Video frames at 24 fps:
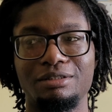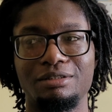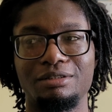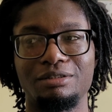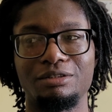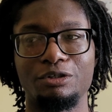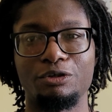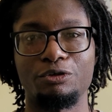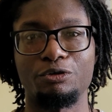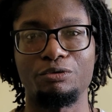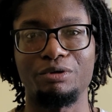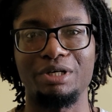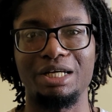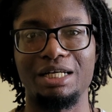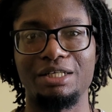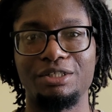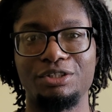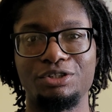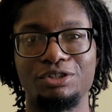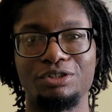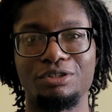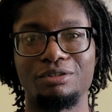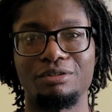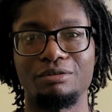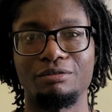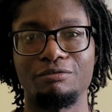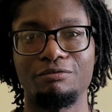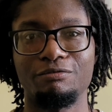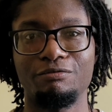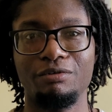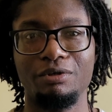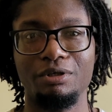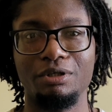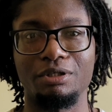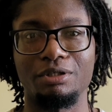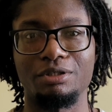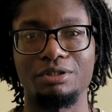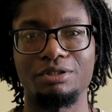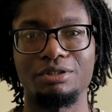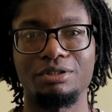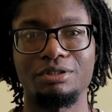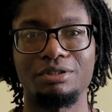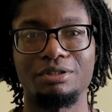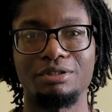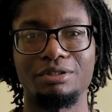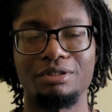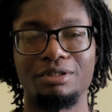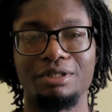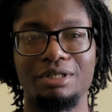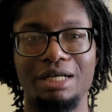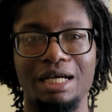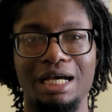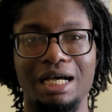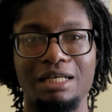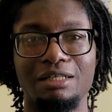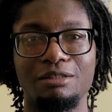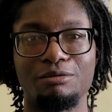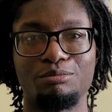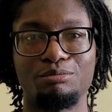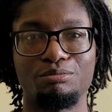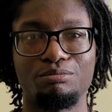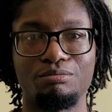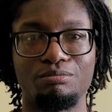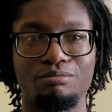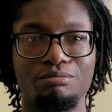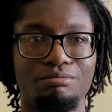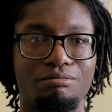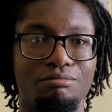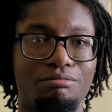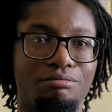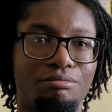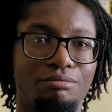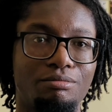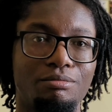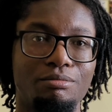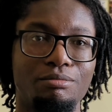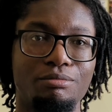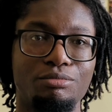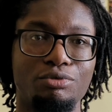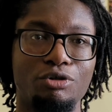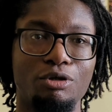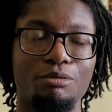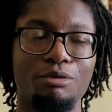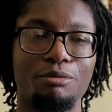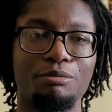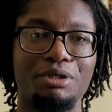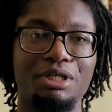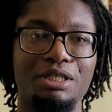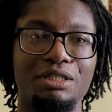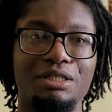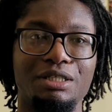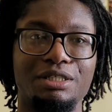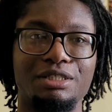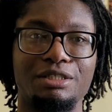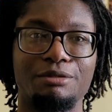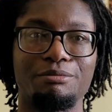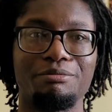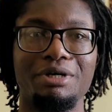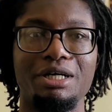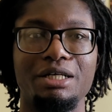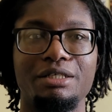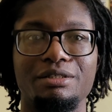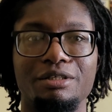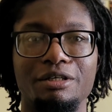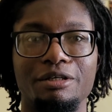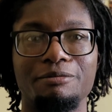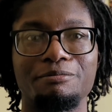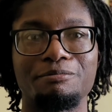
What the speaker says: the creation first and probably does it better.